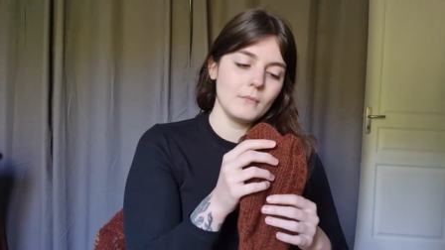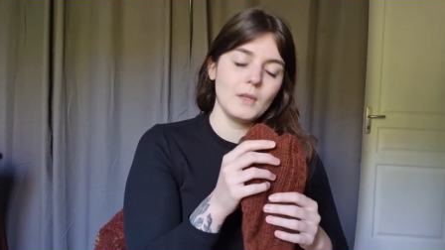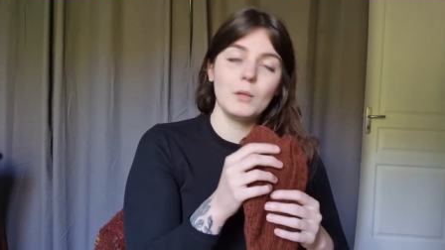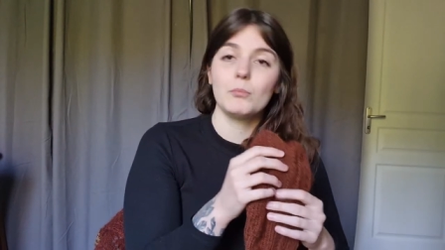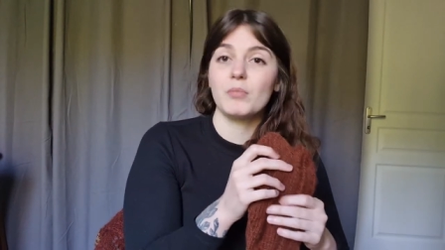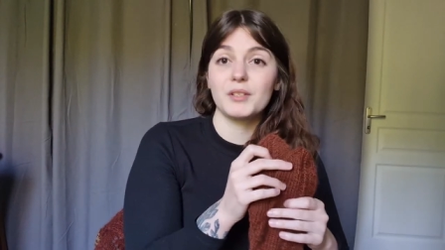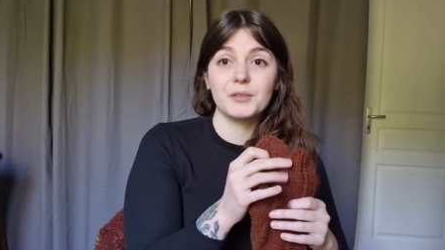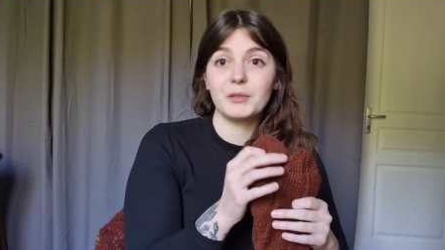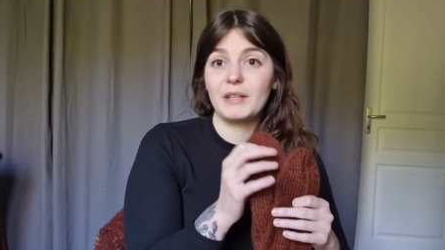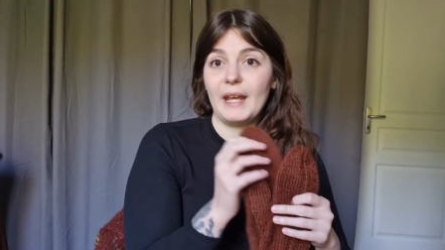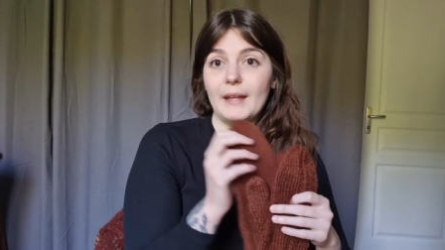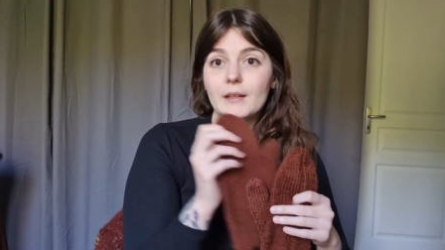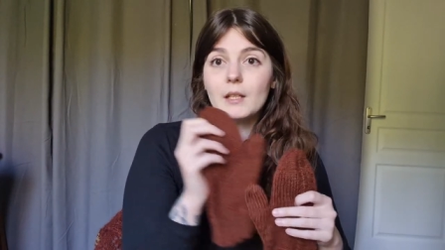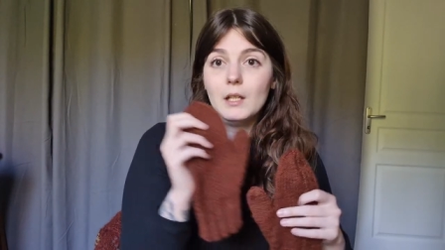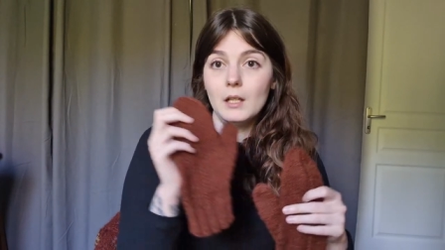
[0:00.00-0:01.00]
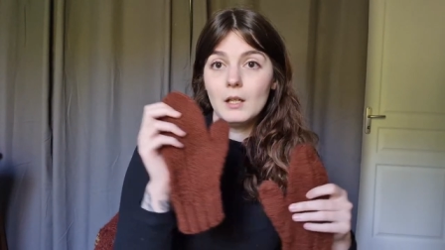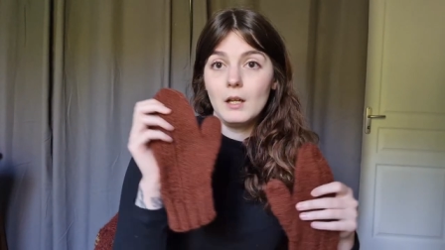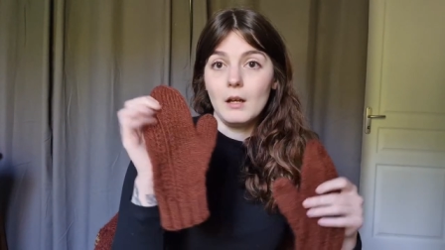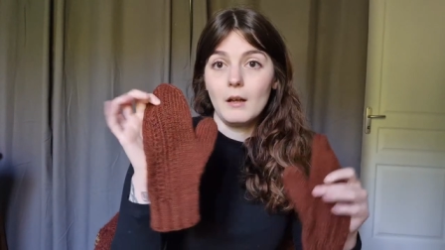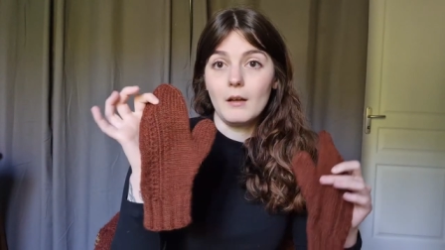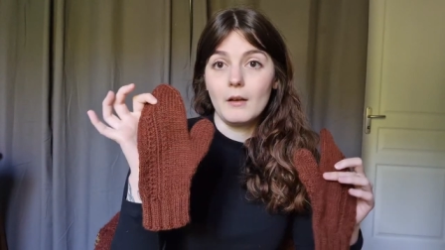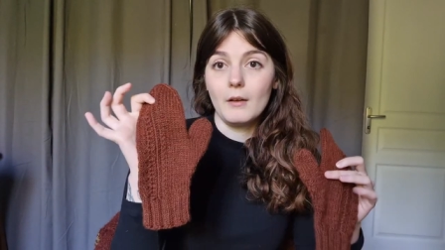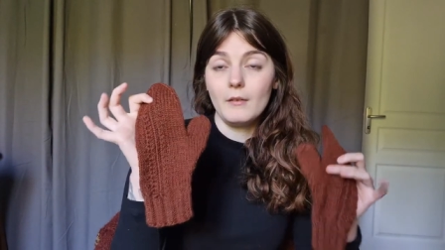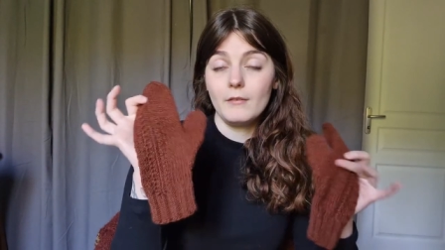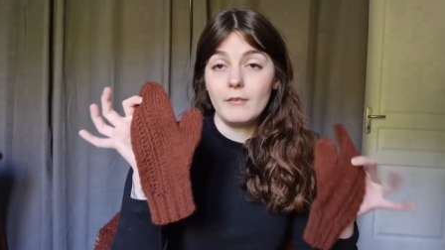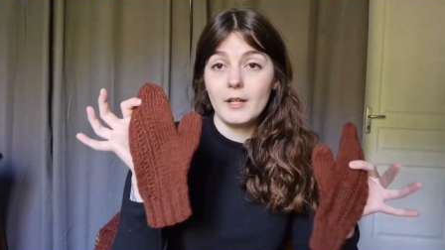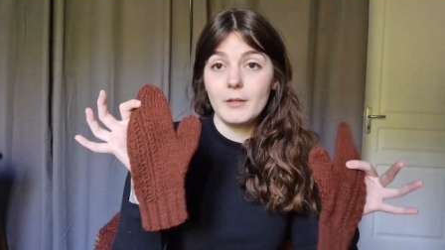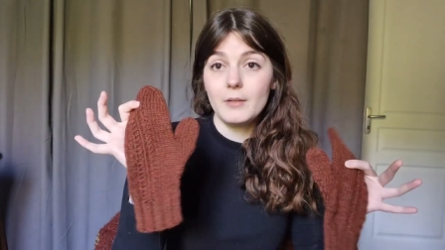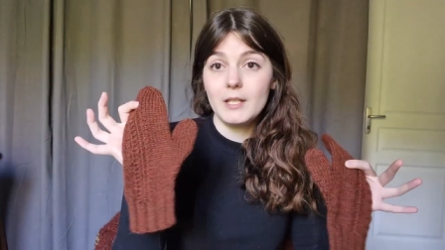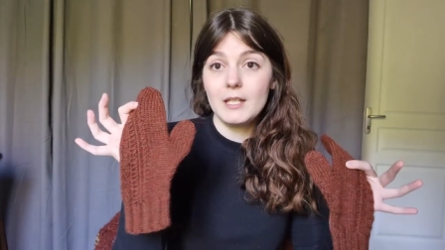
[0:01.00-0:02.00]
But again,
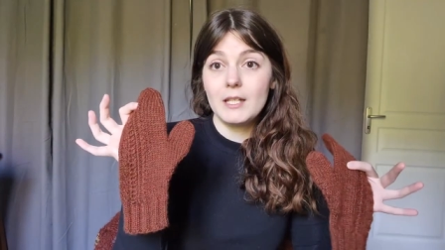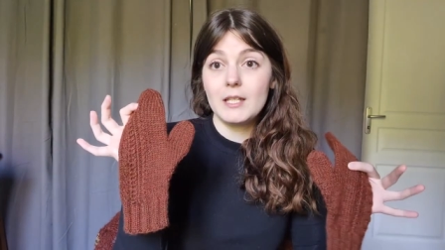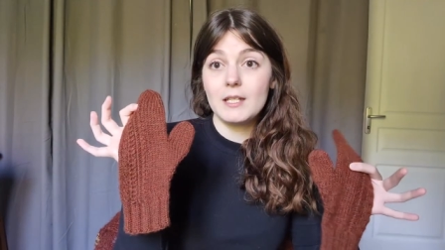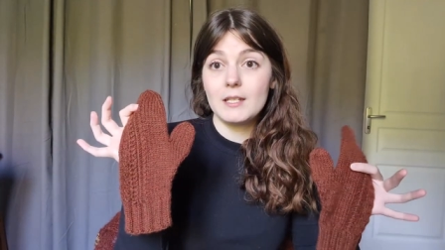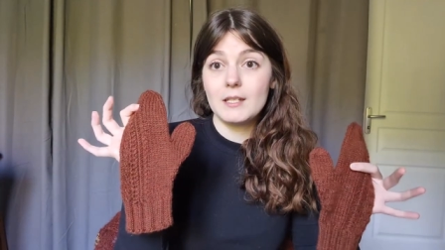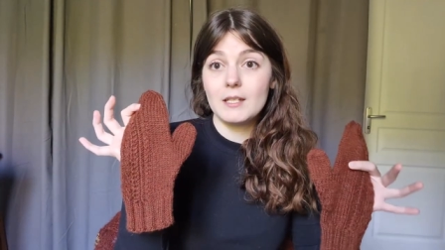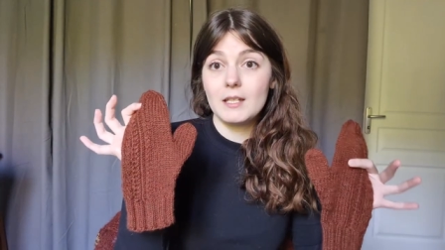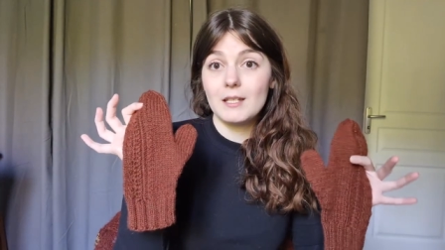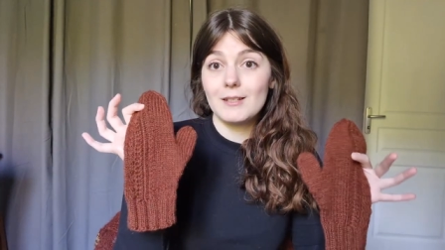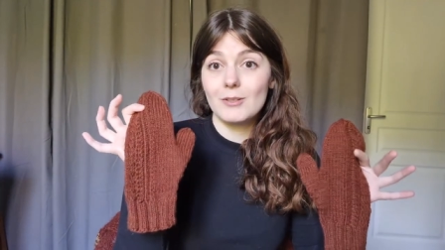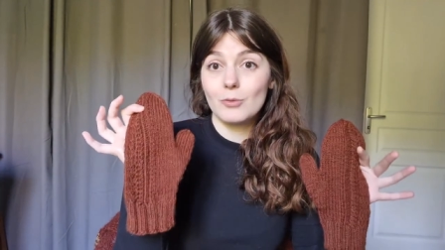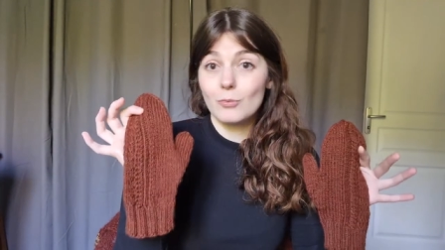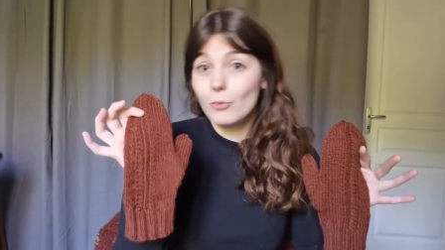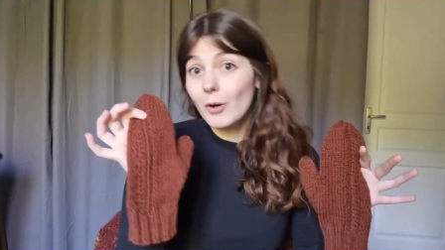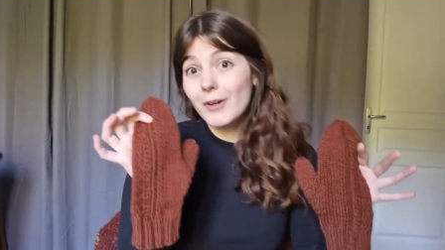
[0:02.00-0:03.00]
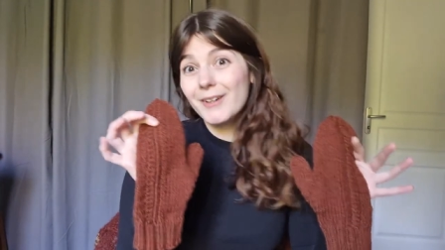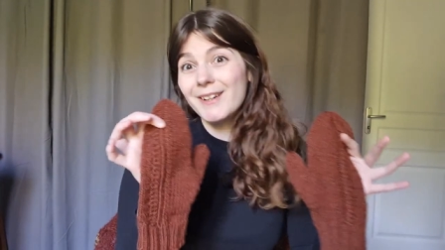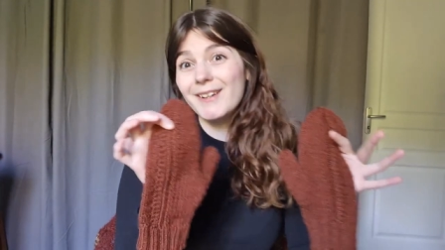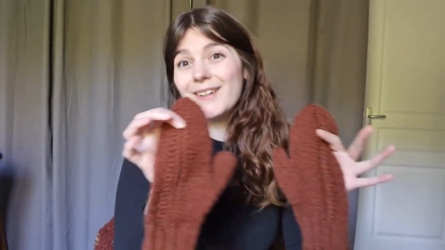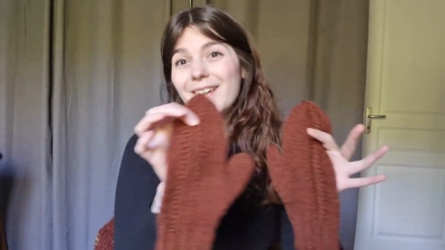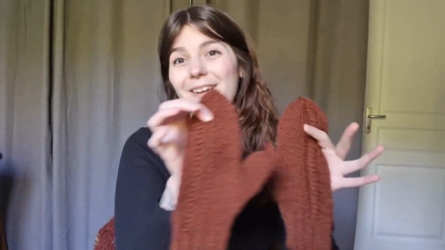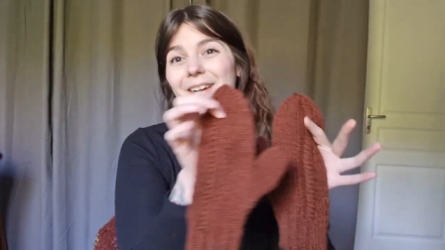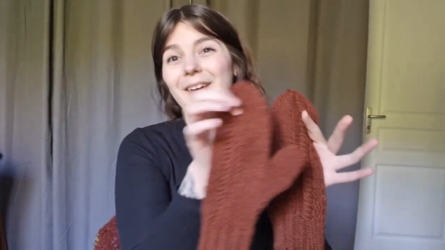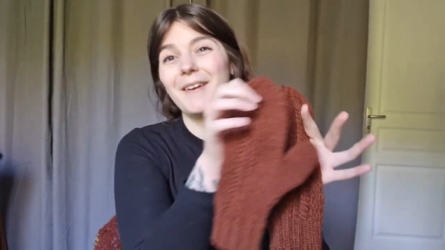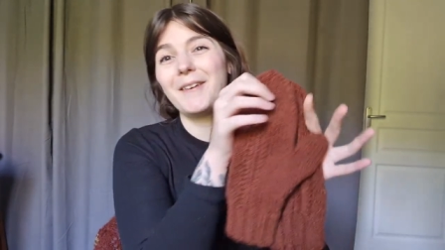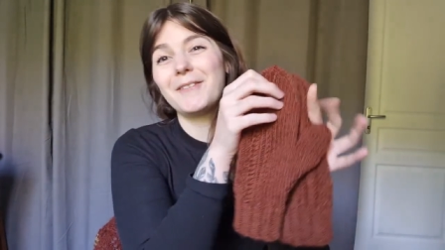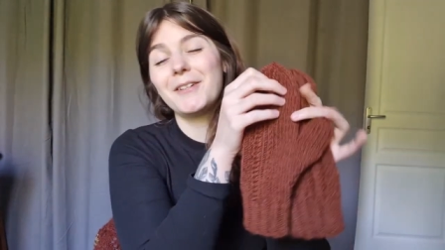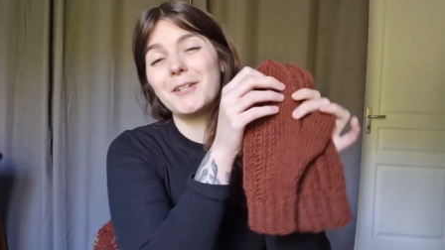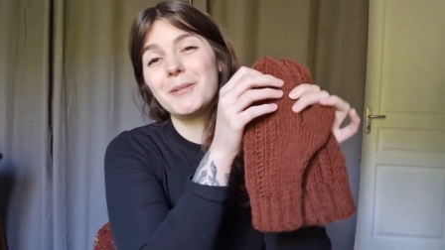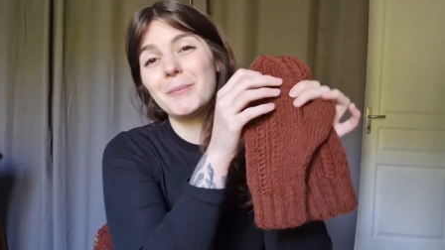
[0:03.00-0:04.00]
very easy to work,
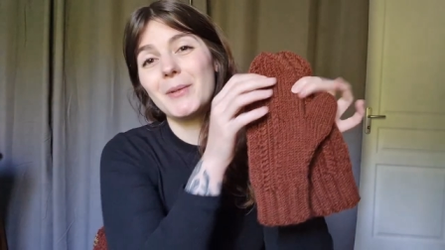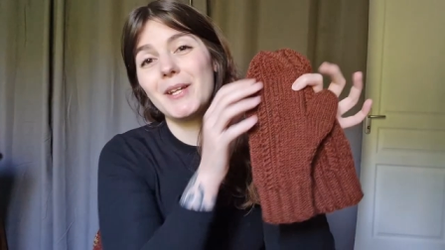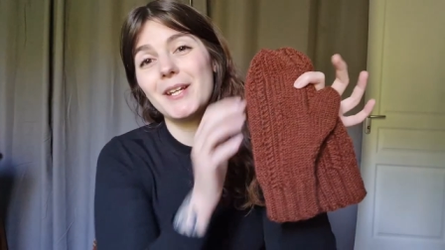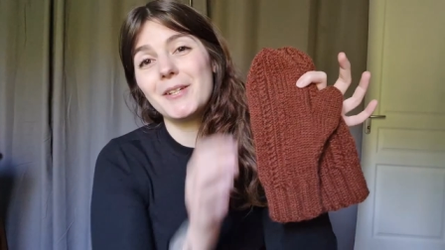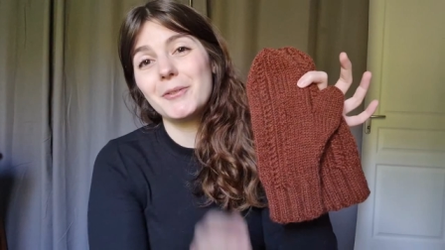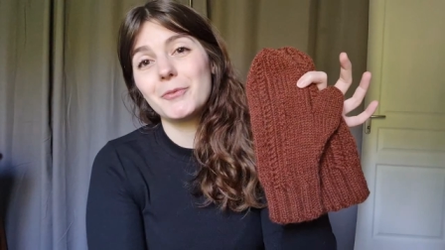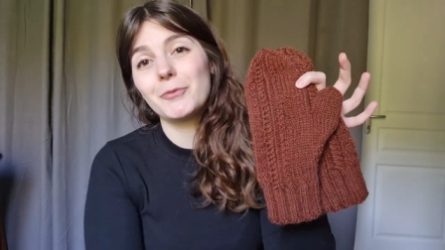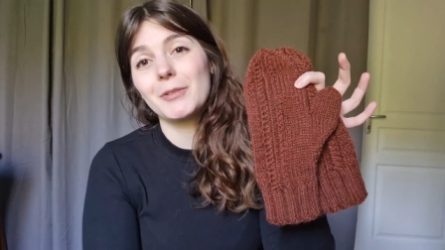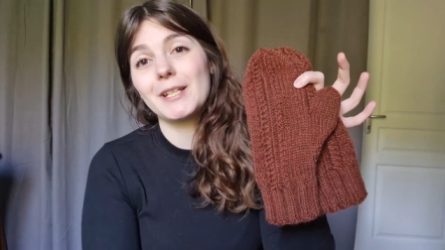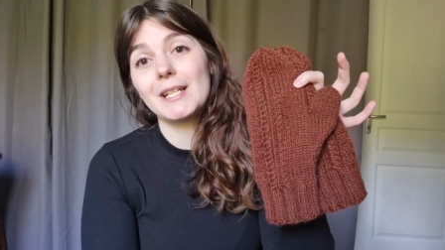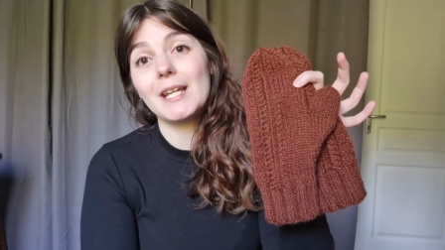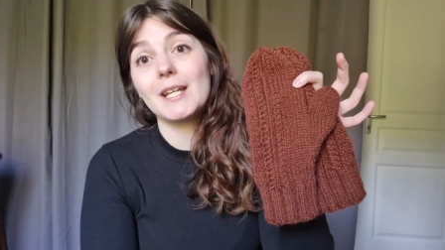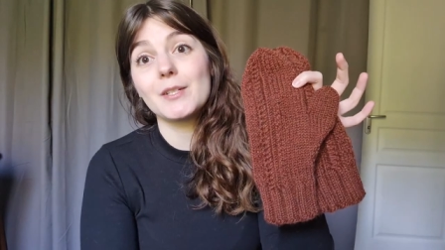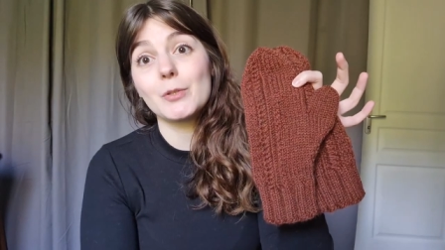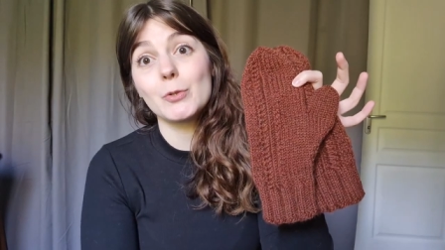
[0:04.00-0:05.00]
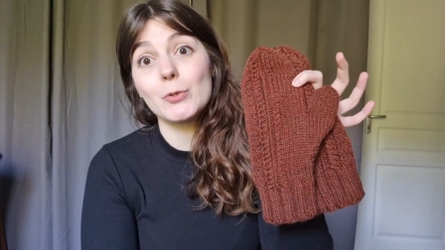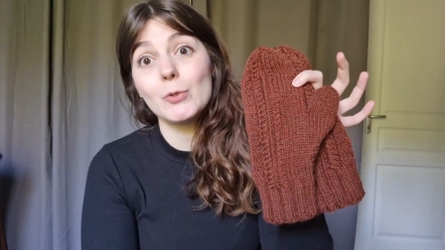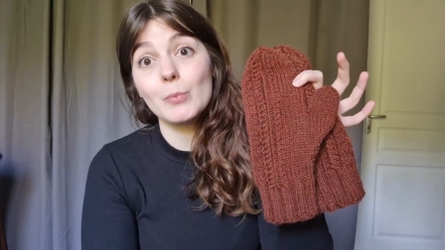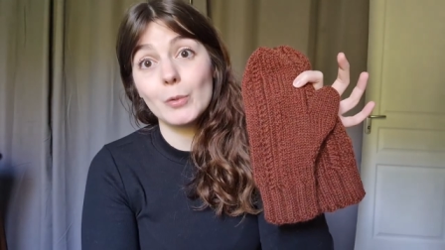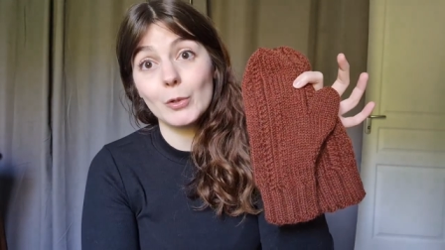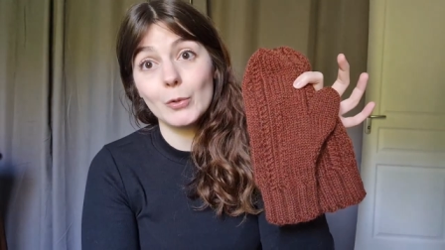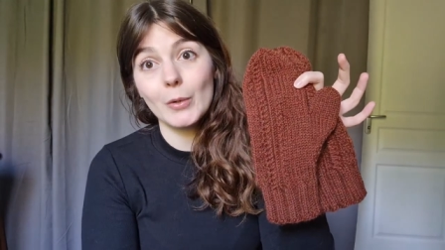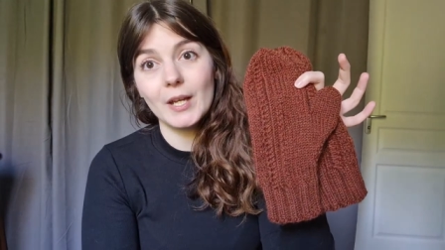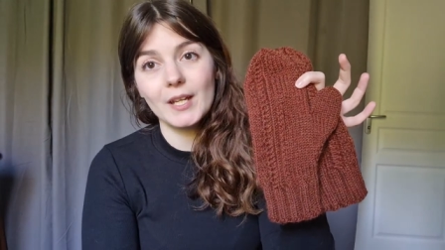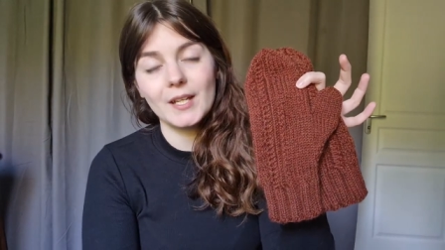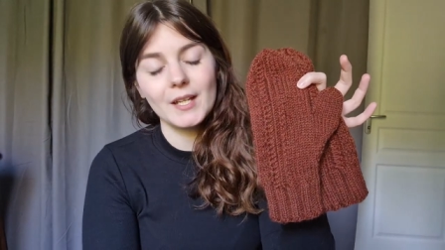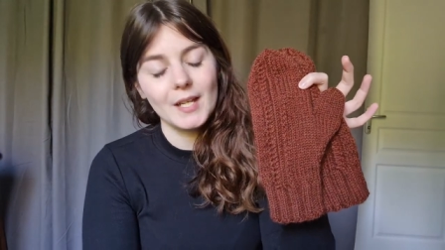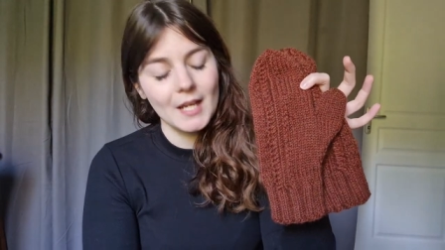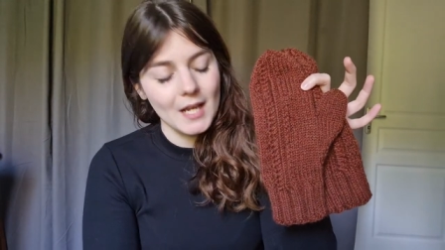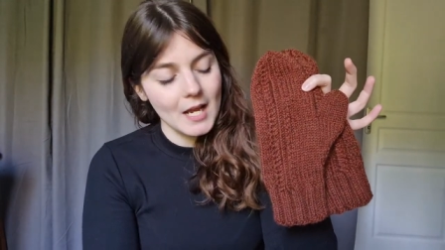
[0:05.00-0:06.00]
very beginner friendly and super quick.